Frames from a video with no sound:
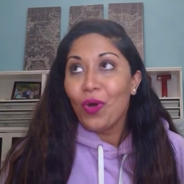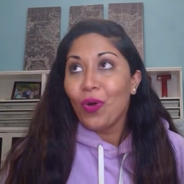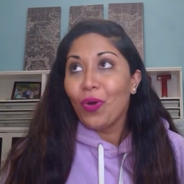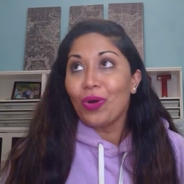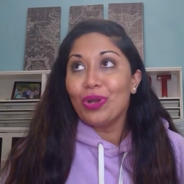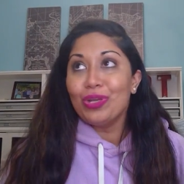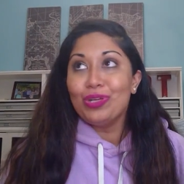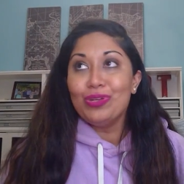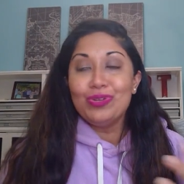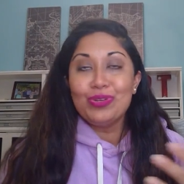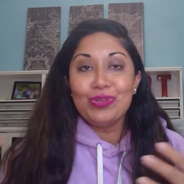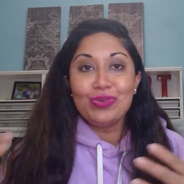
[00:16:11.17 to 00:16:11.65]
or
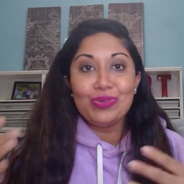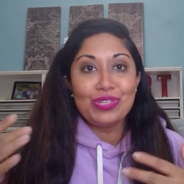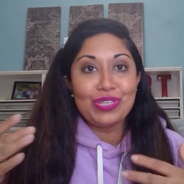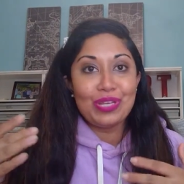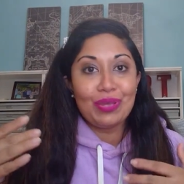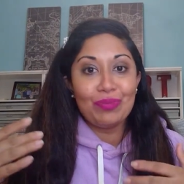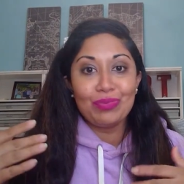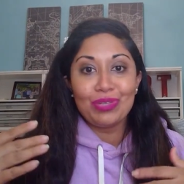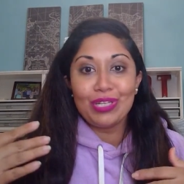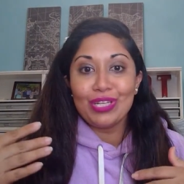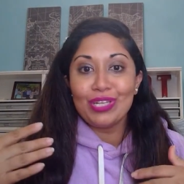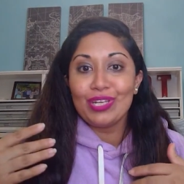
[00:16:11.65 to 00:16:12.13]
you do
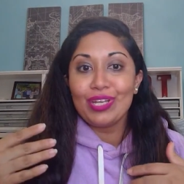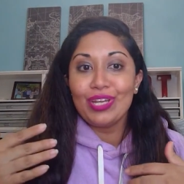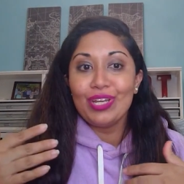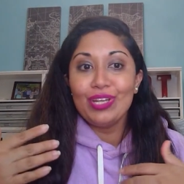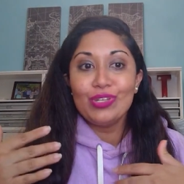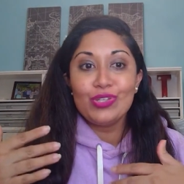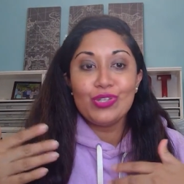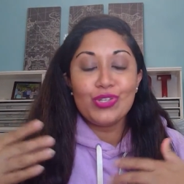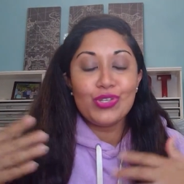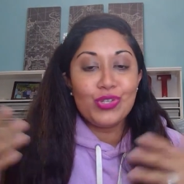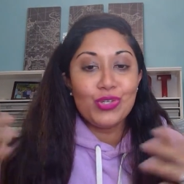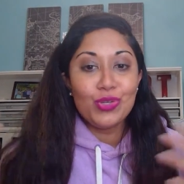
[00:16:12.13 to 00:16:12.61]
something
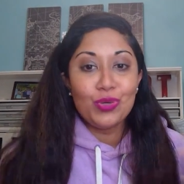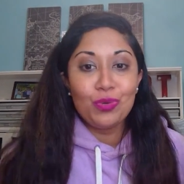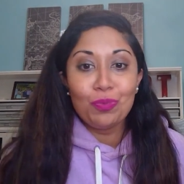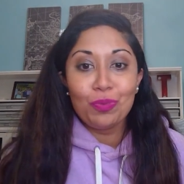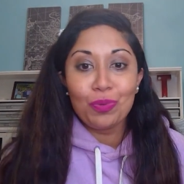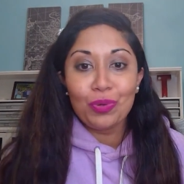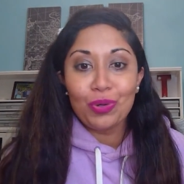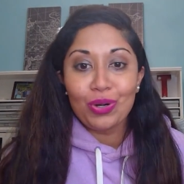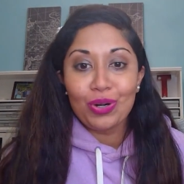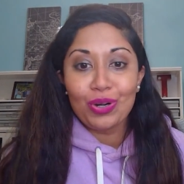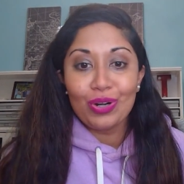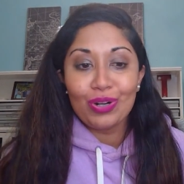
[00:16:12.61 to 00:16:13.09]

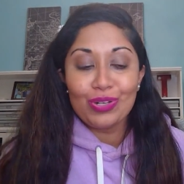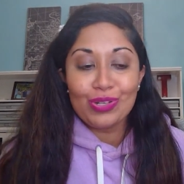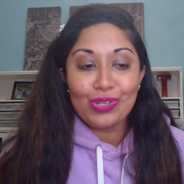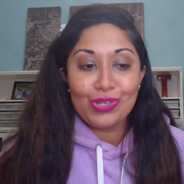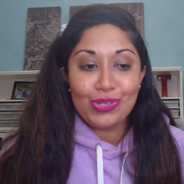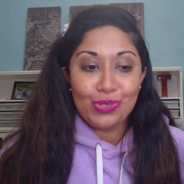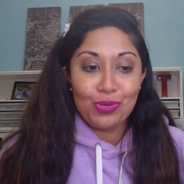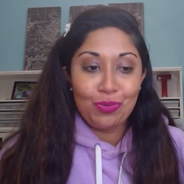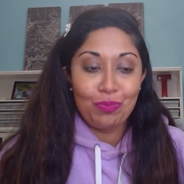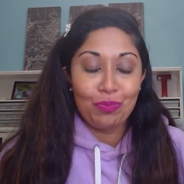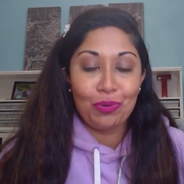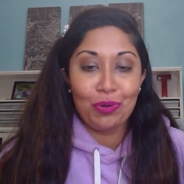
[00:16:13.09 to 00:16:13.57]
super,
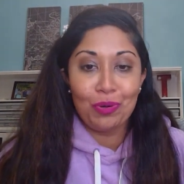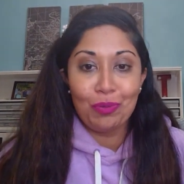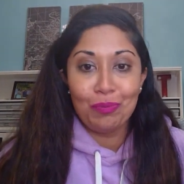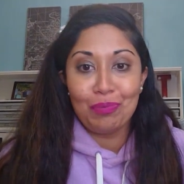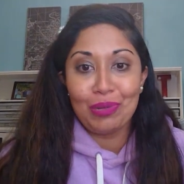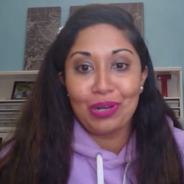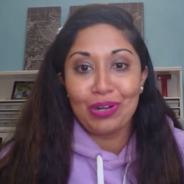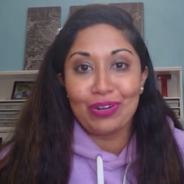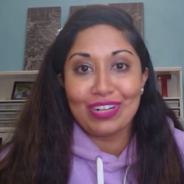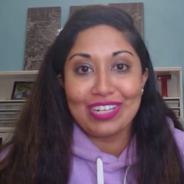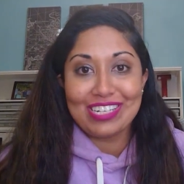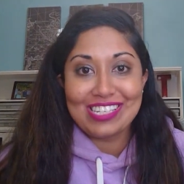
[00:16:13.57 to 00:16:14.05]
super
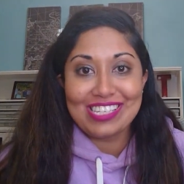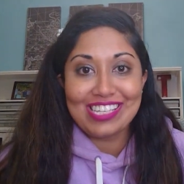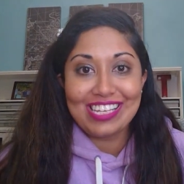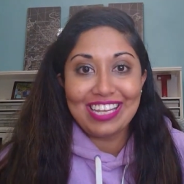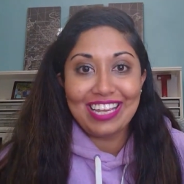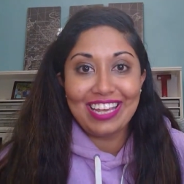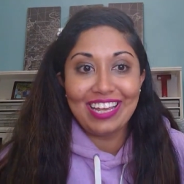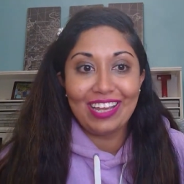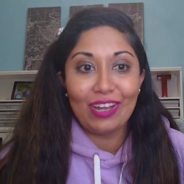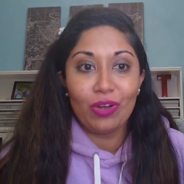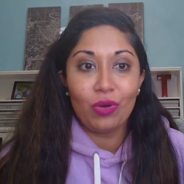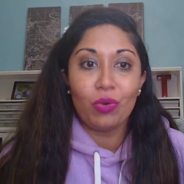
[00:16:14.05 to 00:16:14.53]

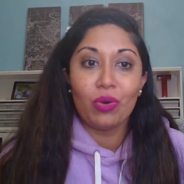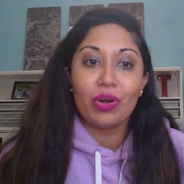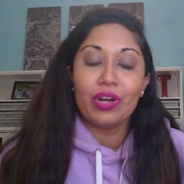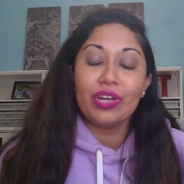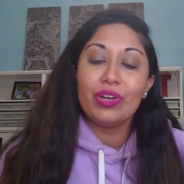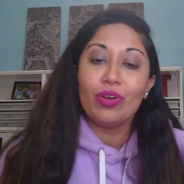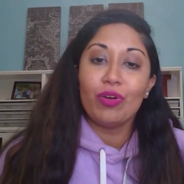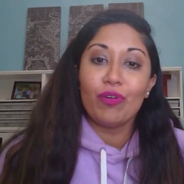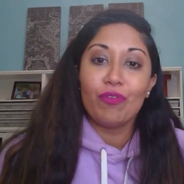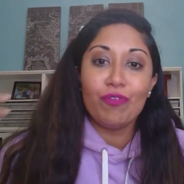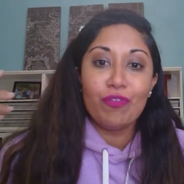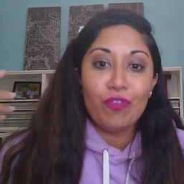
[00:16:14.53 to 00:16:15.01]
embarrassing, or
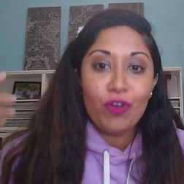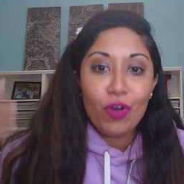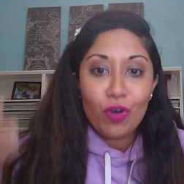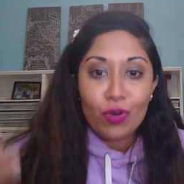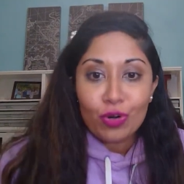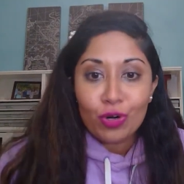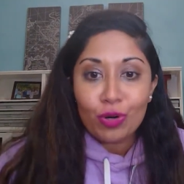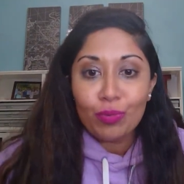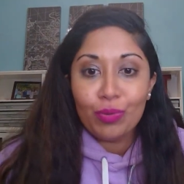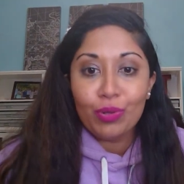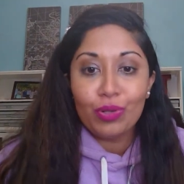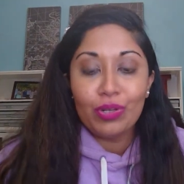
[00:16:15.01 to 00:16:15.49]
you're
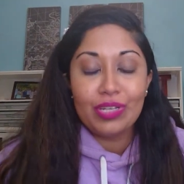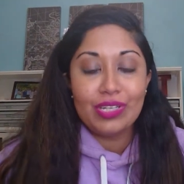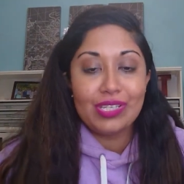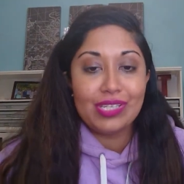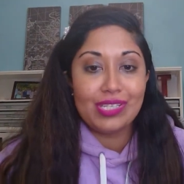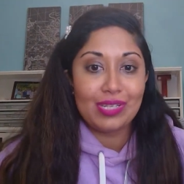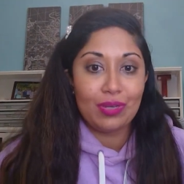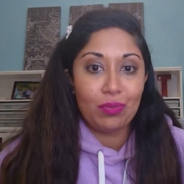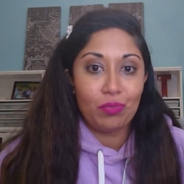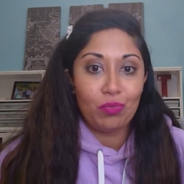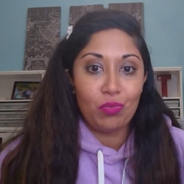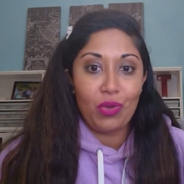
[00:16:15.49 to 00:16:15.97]
vulnerable in
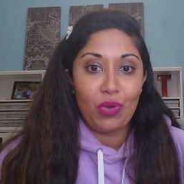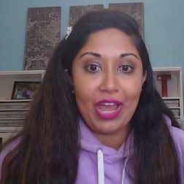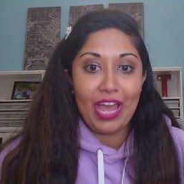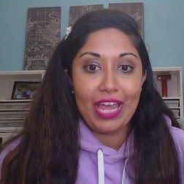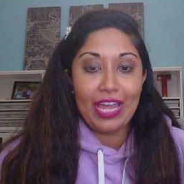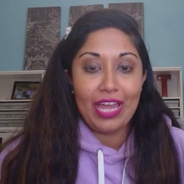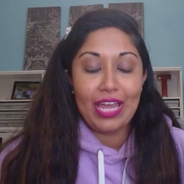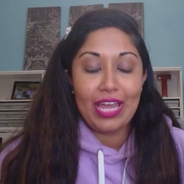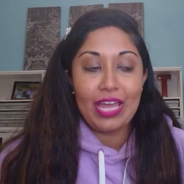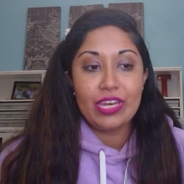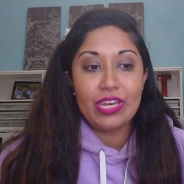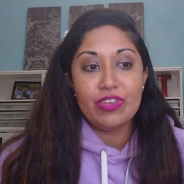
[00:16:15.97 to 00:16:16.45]
some
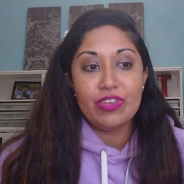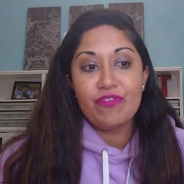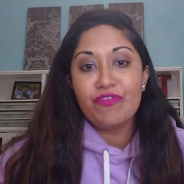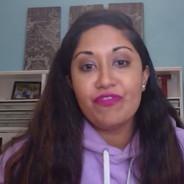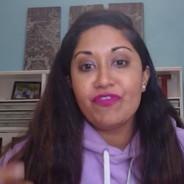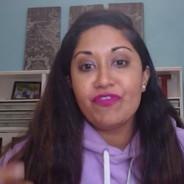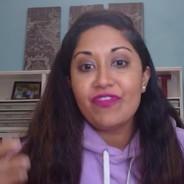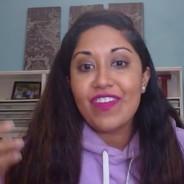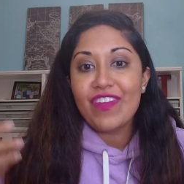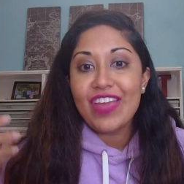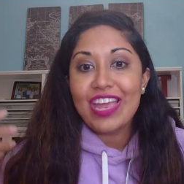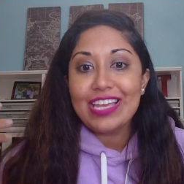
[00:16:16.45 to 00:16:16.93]
way and you
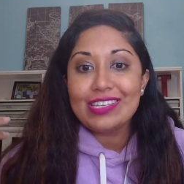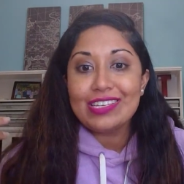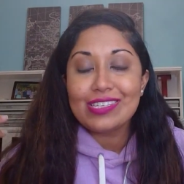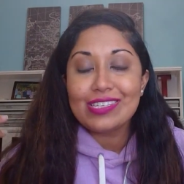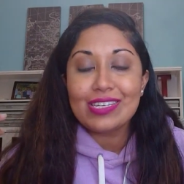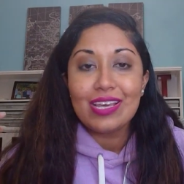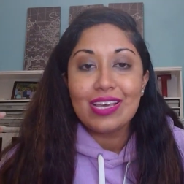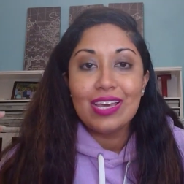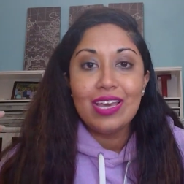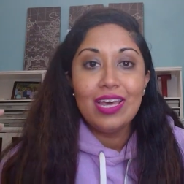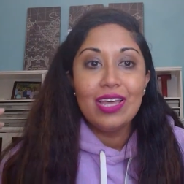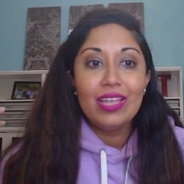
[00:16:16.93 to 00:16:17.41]

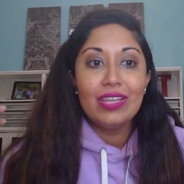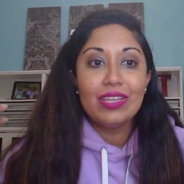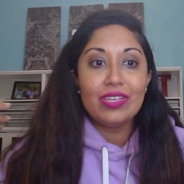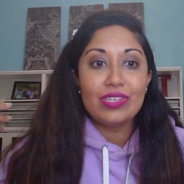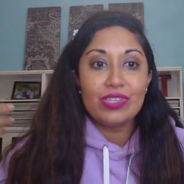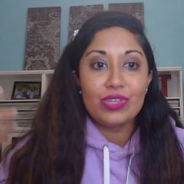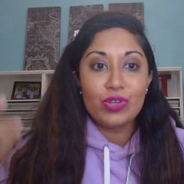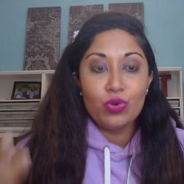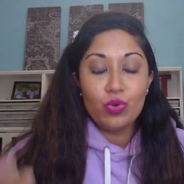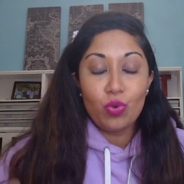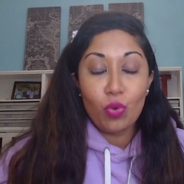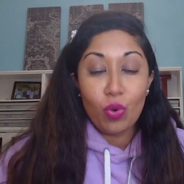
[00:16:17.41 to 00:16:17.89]
face
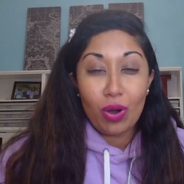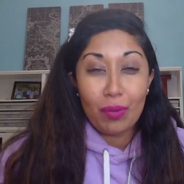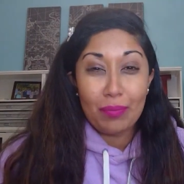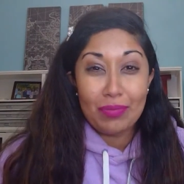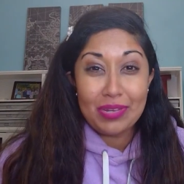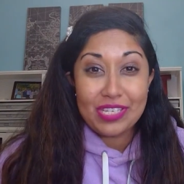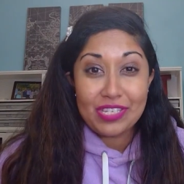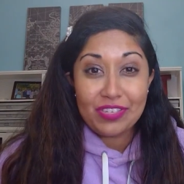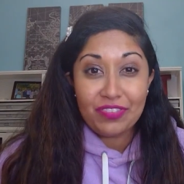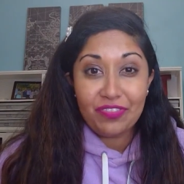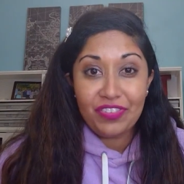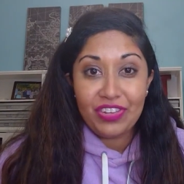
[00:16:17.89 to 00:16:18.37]
this
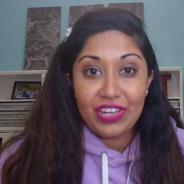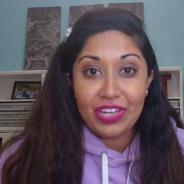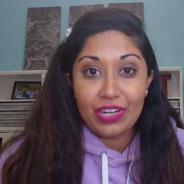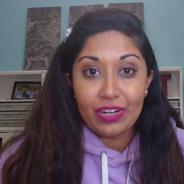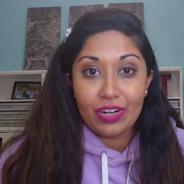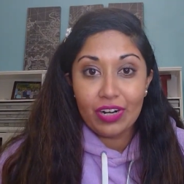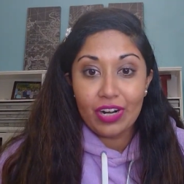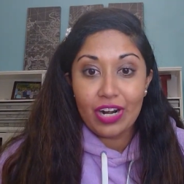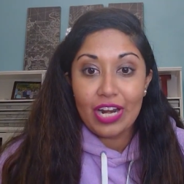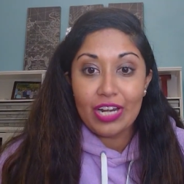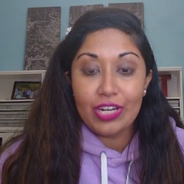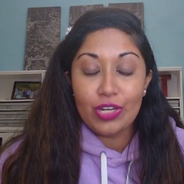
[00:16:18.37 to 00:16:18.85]
enormous
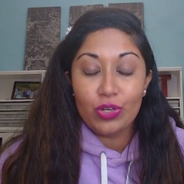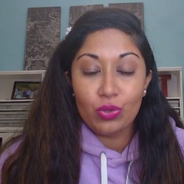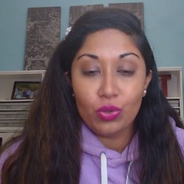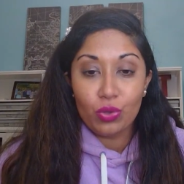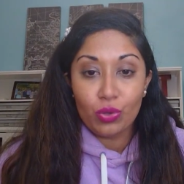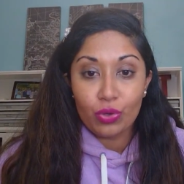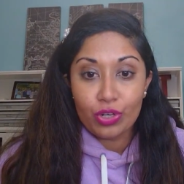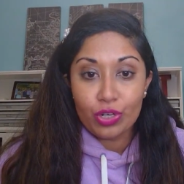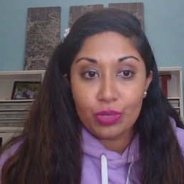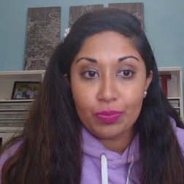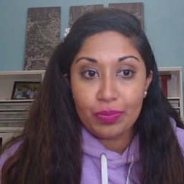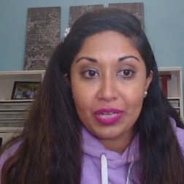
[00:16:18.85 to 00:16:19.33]
fear and you
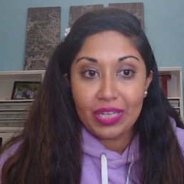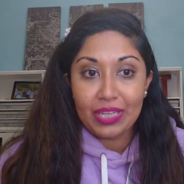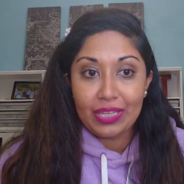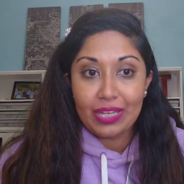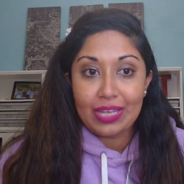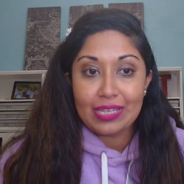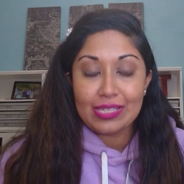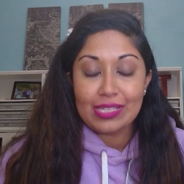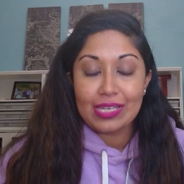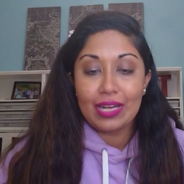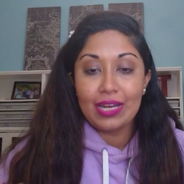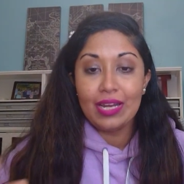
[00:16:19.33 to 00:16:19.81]
learned a big
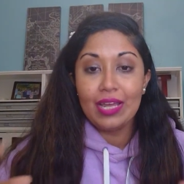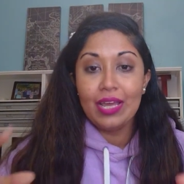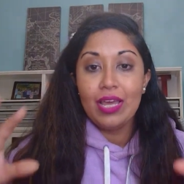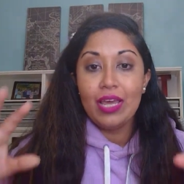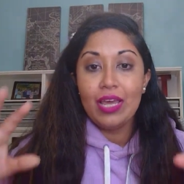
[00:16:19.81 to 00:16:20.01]
lesson.